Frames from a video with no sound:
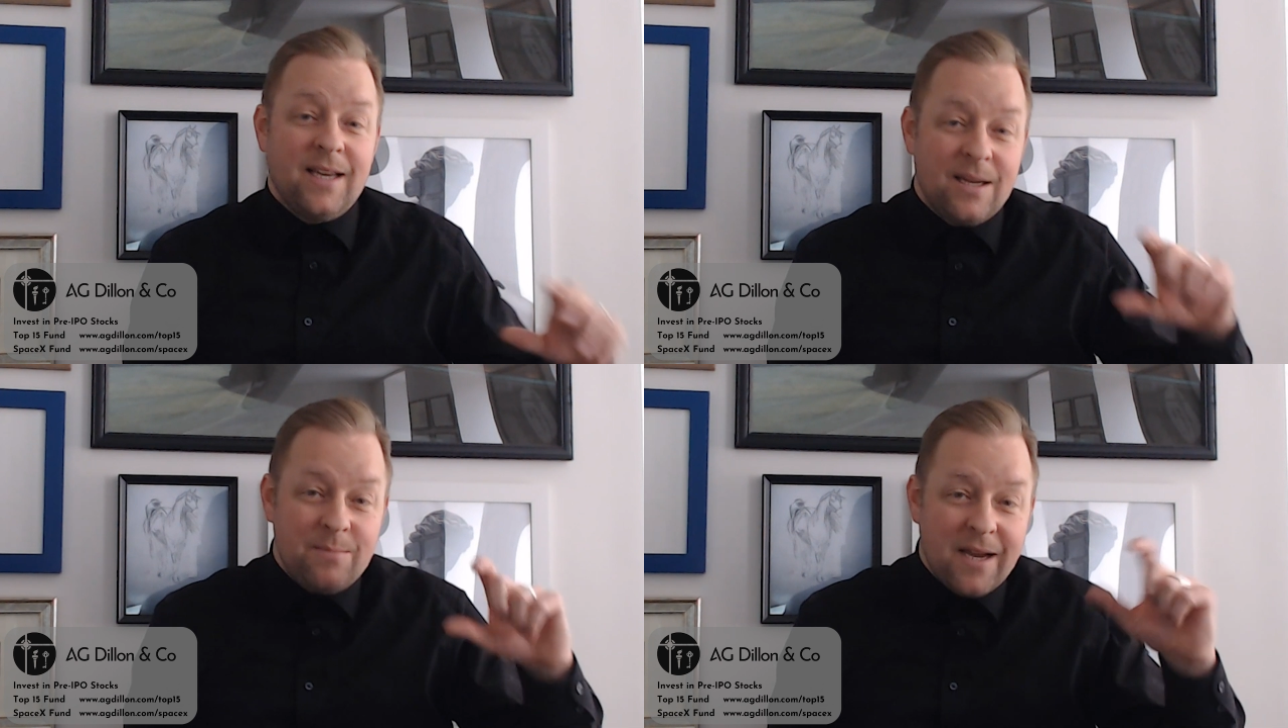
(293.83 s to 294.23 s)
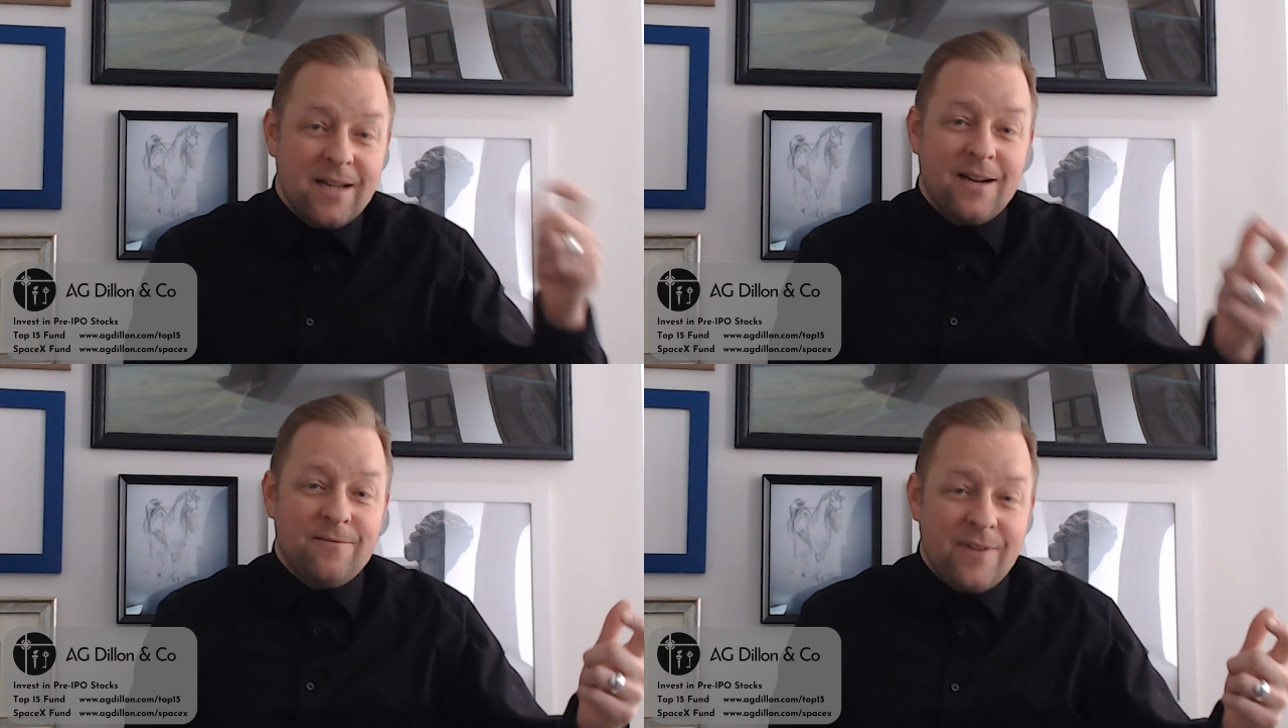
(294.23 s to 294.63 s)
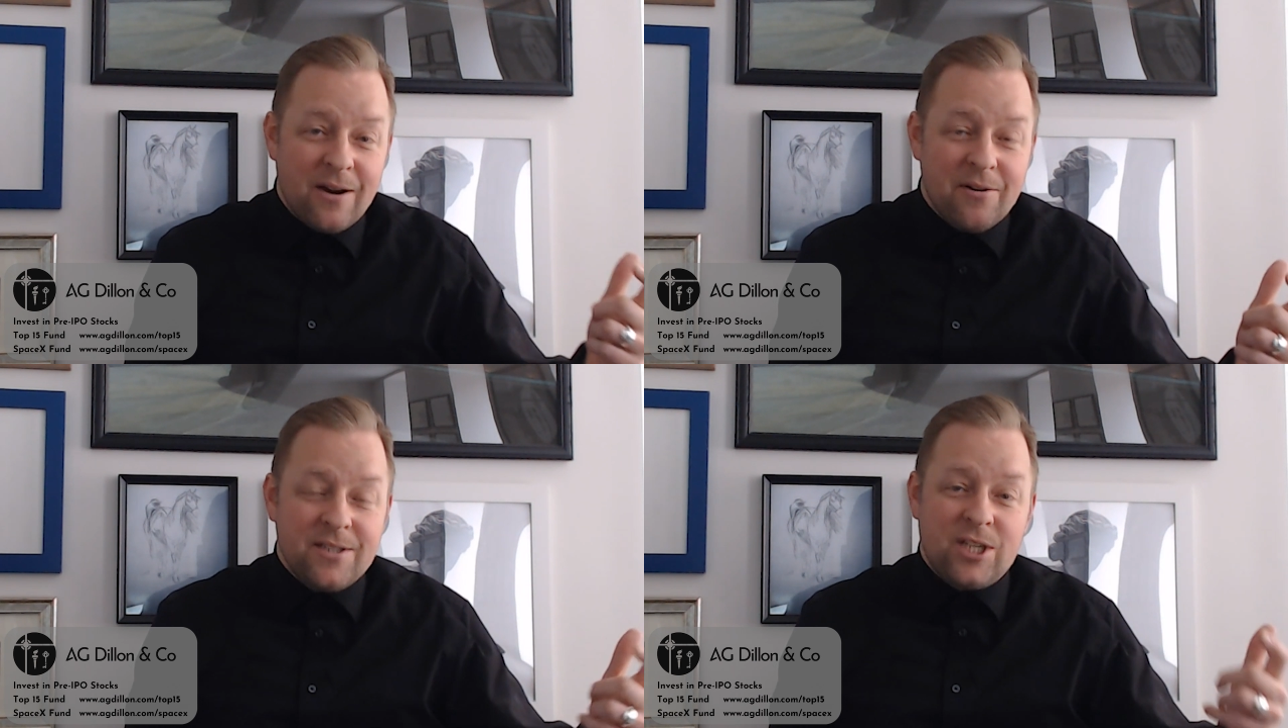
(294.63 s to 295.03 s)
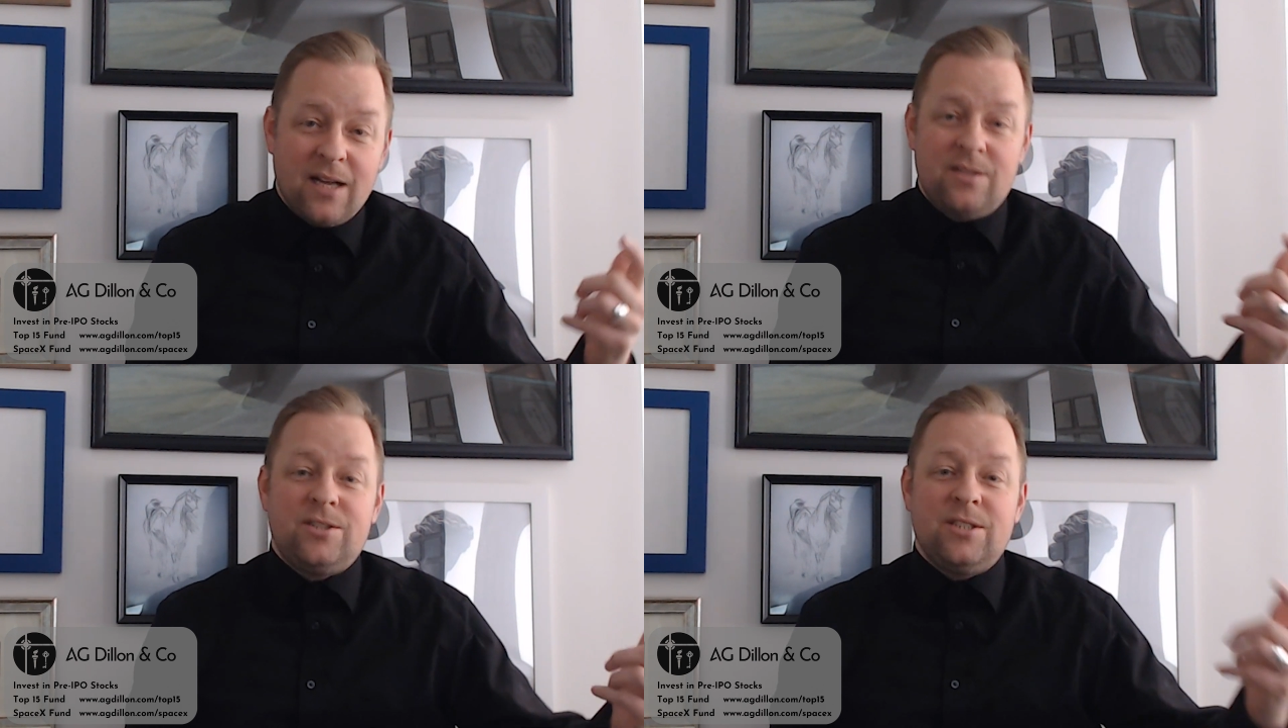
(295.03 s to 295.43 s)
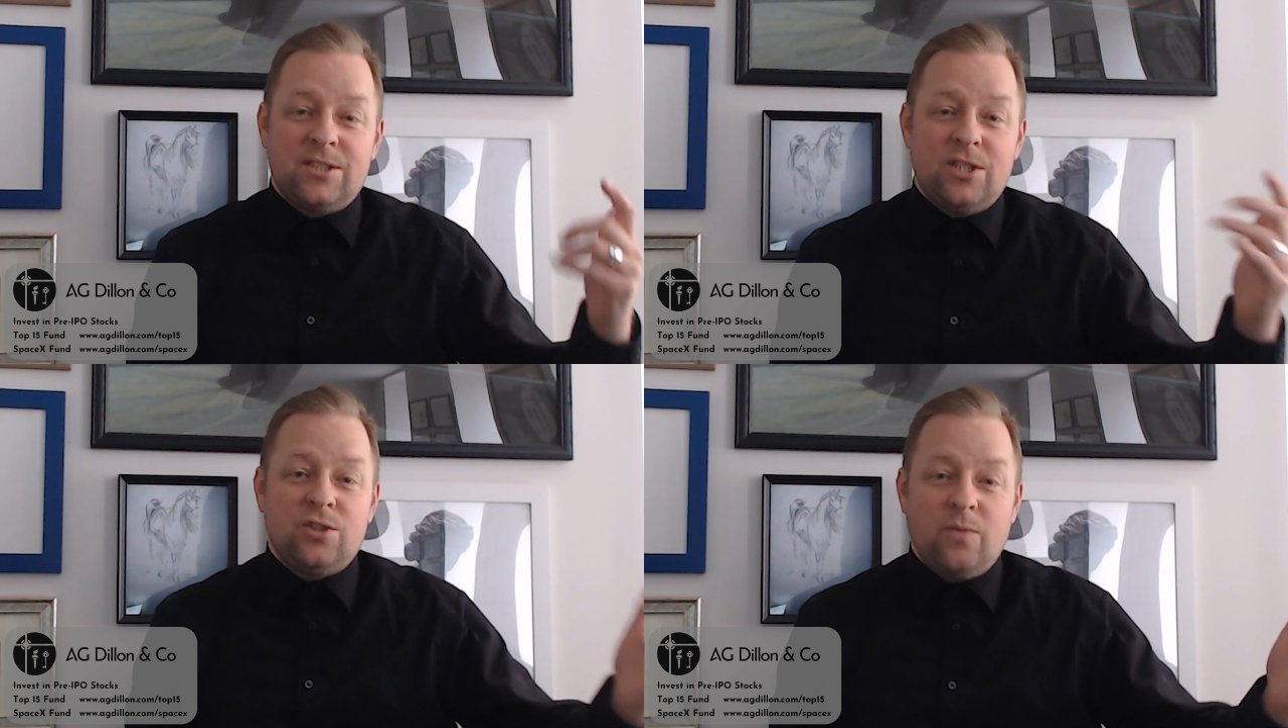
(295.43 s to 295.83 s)
It made it a very challenging
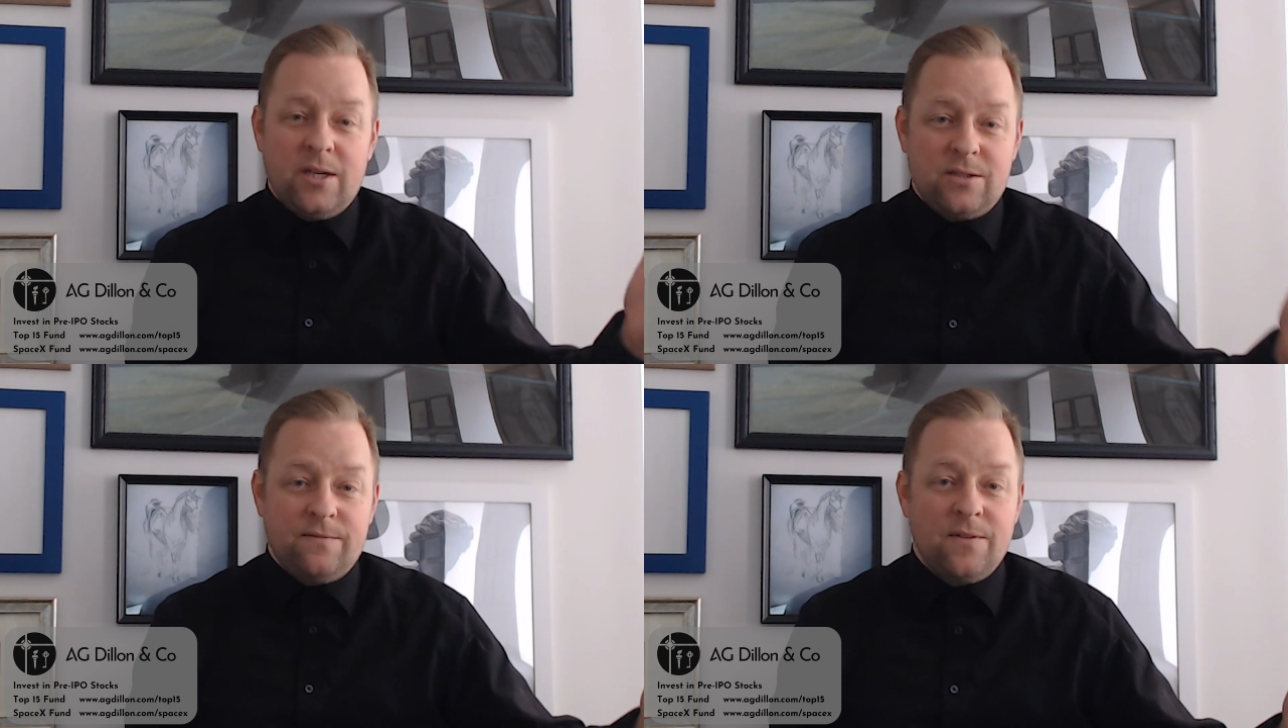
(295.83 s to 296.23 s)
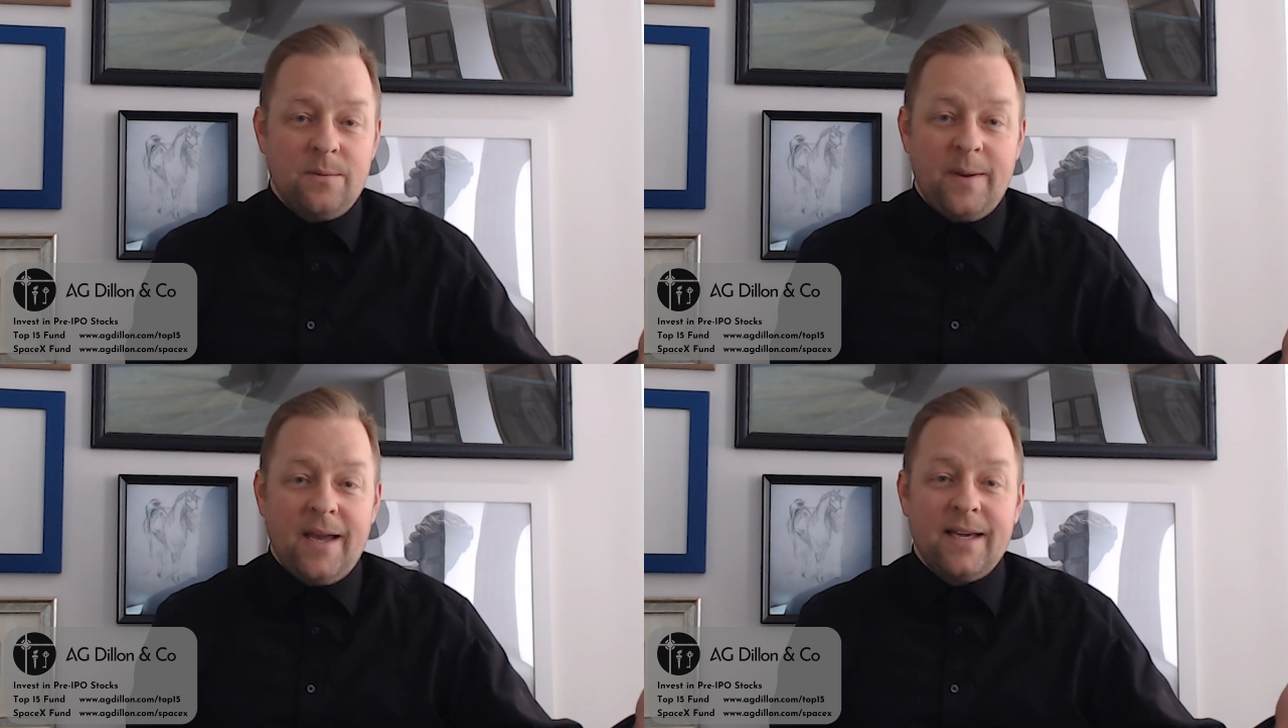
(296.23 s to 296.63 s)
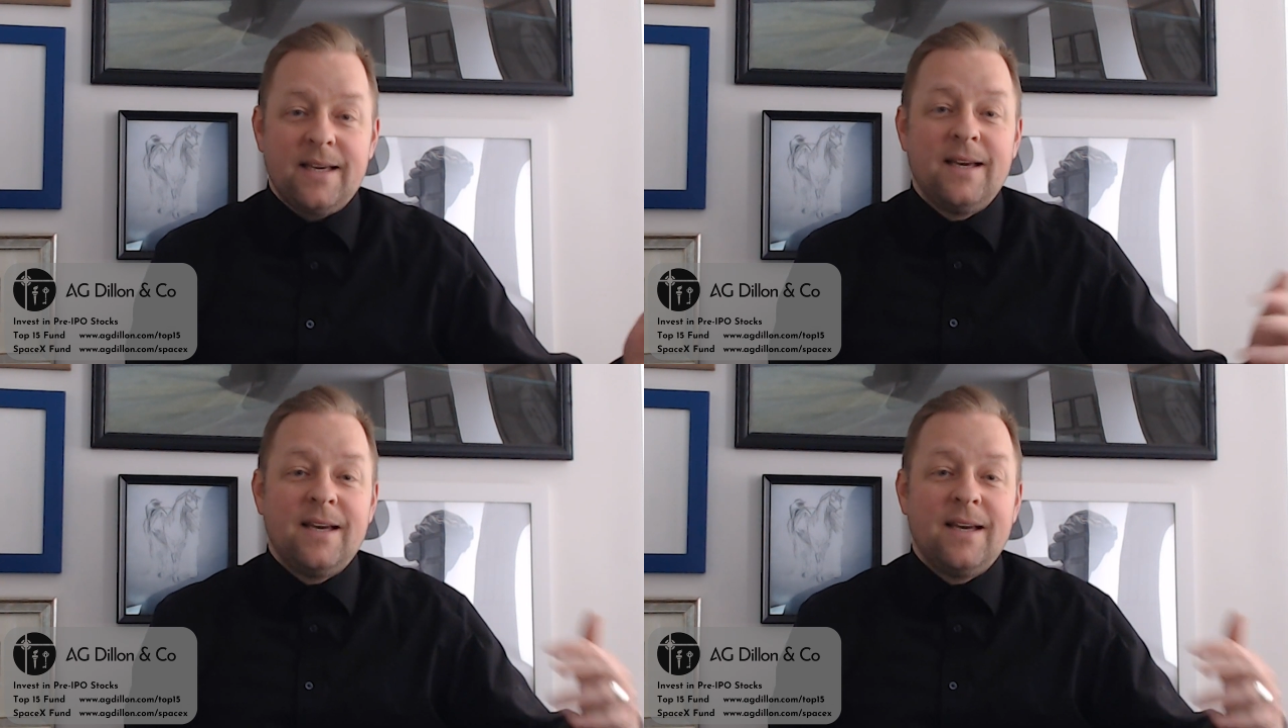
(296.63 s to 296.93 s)
situation for the bank,